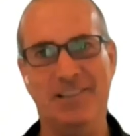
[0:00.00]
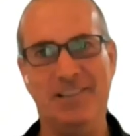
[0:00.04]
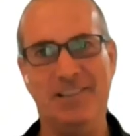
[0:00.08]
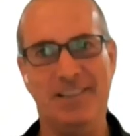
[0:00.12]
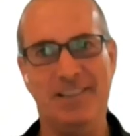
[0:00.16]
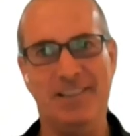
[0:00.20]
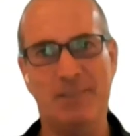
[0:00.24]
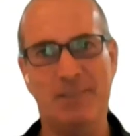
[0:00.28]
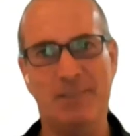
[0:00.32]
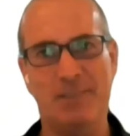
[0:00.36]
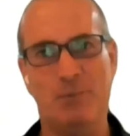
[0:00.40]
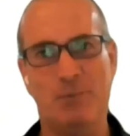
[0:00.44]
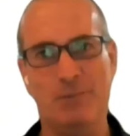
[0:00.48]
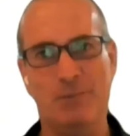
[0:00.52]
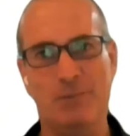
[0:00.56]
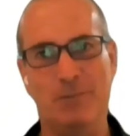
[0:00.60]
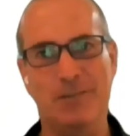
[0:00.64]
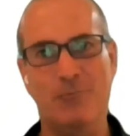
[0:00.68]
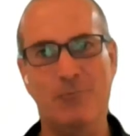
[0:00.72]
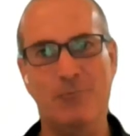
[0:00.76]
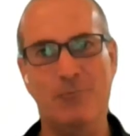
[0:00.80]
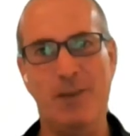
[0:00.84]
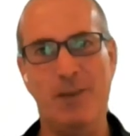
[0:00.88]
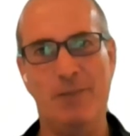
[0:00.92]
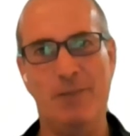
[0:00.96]
That's probably
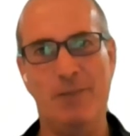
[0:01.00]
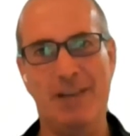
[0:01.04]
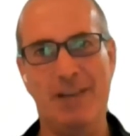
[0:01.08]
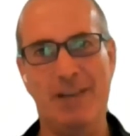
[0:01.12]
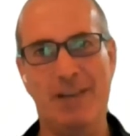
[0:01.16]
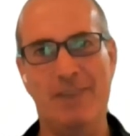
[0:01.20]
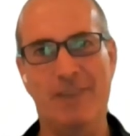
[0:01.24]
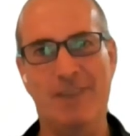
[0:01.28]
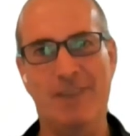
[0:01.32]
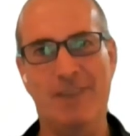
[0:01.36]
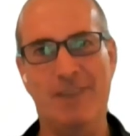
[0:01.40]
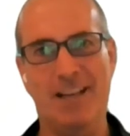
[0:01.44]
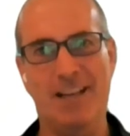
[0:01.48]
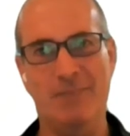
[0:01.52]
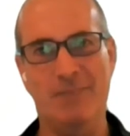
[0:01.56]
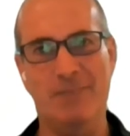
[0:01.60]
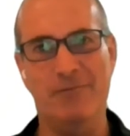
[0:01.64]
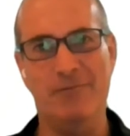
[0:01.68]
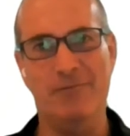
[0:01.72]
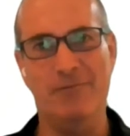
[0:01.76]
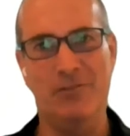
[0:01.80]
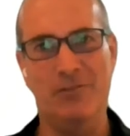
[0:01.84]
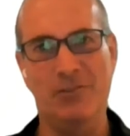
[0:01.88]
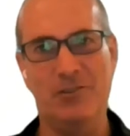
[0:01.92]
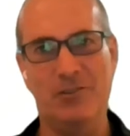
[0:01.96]
where we add value. We've
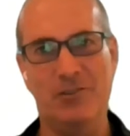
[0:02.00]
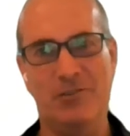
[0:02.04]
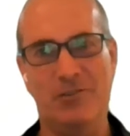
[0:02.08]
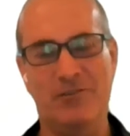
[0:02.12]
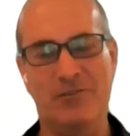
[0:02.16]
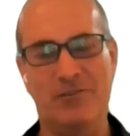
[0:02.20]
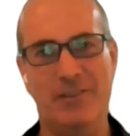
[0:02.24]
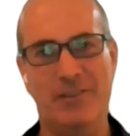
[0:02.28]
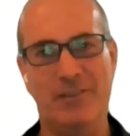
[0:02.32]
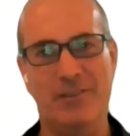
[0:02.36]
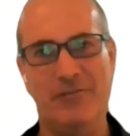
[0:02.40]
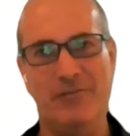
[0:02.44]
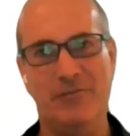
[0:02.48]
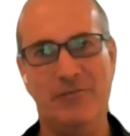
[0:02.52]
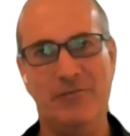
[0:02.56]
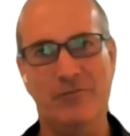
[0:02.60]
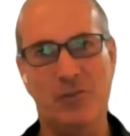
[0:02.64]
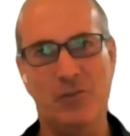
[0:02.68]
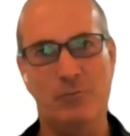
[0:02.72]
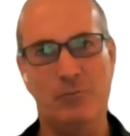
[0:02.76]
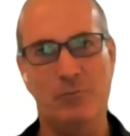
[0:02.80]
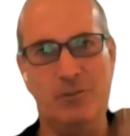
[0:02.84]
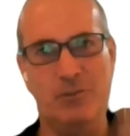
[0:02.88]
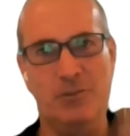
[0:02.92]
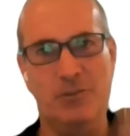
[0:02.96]
got sort of different
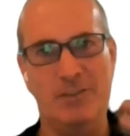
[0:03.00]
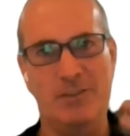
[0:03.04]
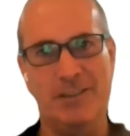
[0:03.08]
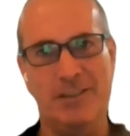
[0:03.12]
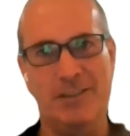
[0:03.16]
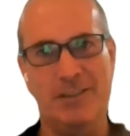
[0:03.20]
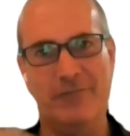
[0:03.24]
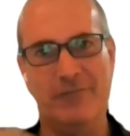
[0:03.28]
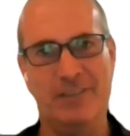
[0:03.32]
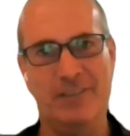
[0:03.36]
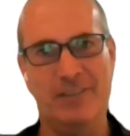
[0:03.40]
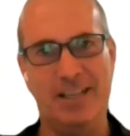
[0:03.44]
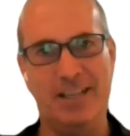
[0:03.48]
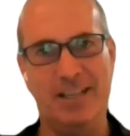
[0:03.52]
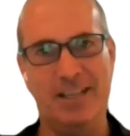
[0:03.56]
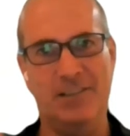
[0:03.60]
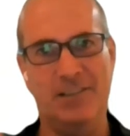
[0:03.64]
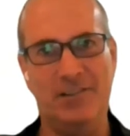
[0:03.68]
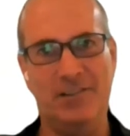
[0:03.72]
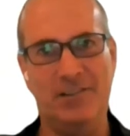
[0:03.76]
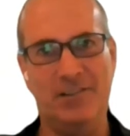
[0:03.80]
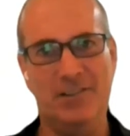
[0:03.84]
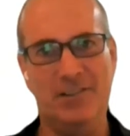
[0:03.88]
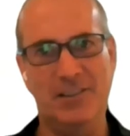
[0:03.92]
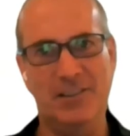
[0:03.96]
viewpoints and different
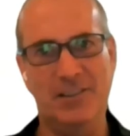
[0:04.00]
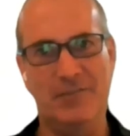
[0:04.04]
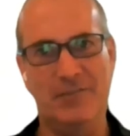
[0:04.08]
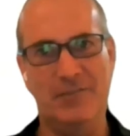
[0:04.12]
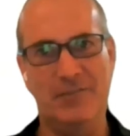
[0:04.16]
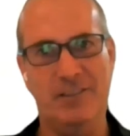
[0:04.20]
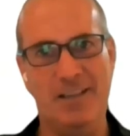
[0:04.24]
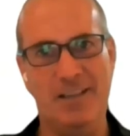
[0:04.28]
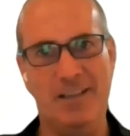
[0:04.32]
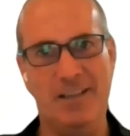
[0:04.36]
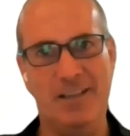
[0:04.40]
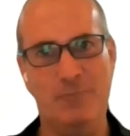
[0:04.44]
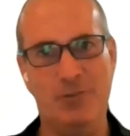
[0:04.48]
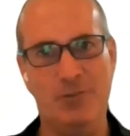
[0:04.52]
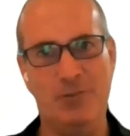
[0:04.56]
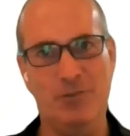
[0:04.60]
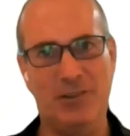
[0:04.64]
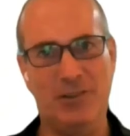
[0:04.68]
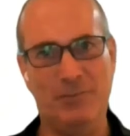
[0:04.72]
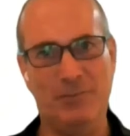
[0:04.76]
lenses and different networks,